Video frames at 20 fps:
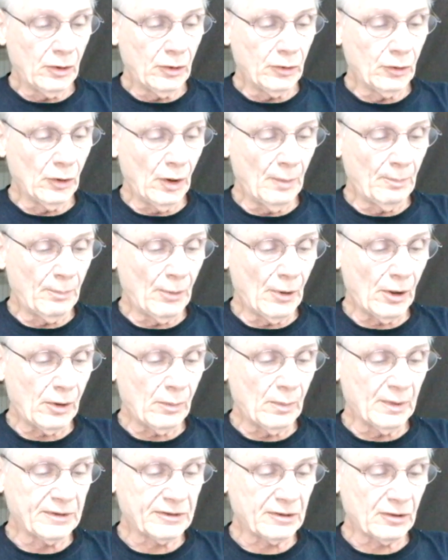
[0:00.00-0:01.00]
Your
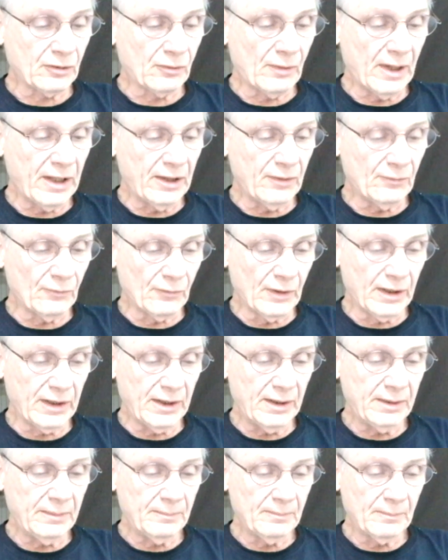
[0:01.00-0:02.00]
book was a great
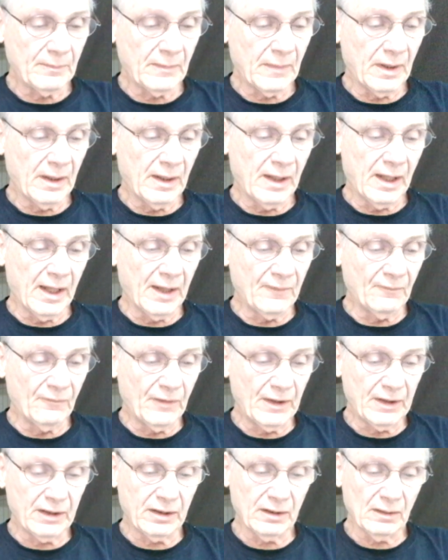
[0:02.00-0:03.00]
read and
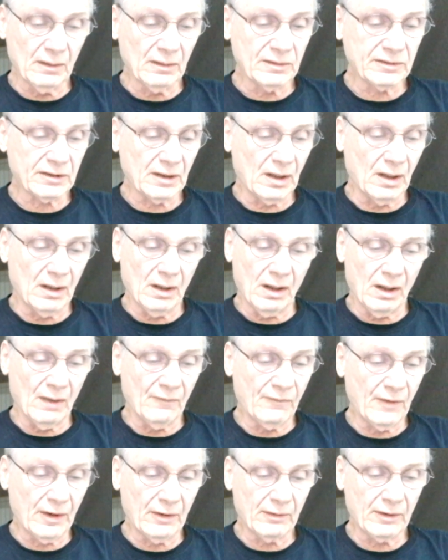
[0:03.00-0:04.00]
videos
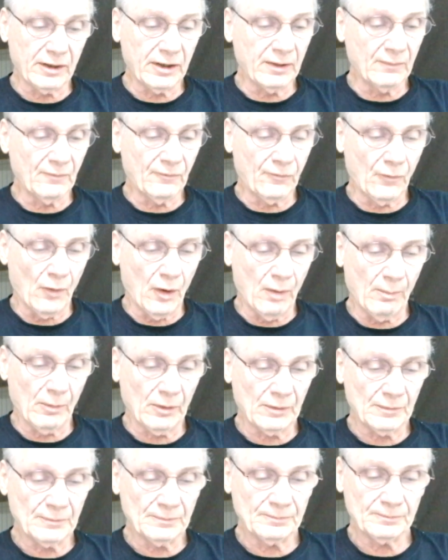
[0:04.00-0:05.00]
are very
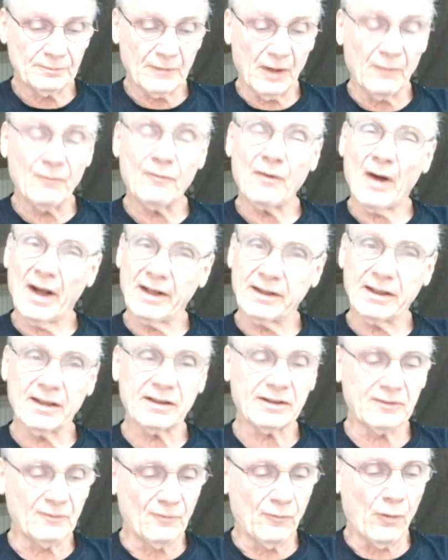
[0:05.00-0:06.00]
informal, I
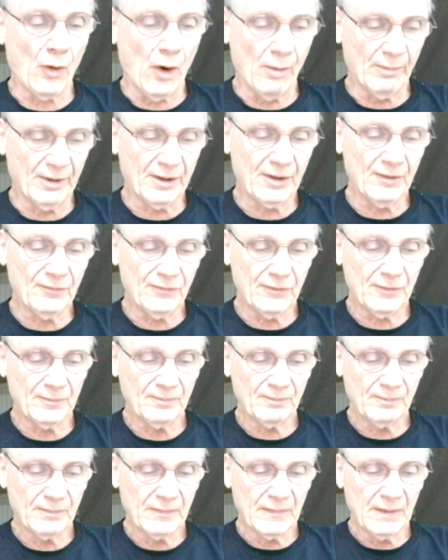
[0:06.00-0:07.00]
guess informative.
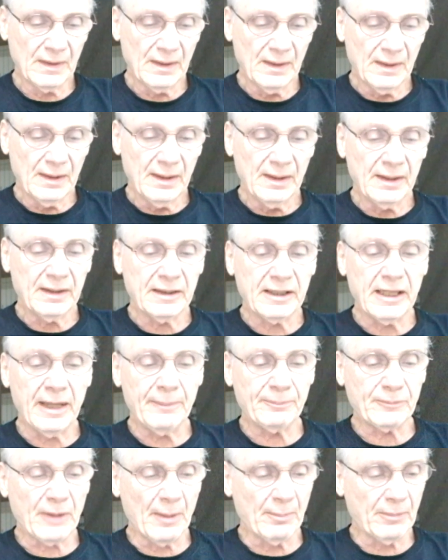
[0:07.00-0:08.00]

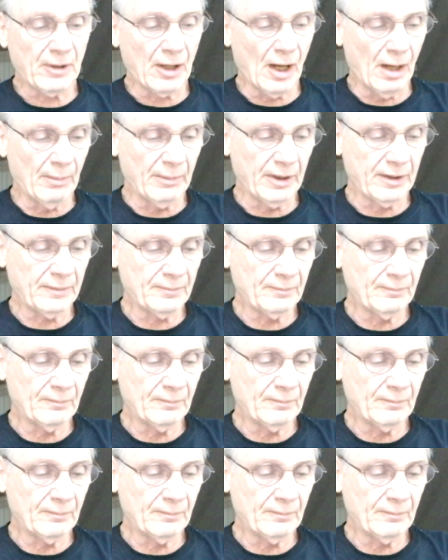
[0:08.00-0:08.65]
Keep them coming.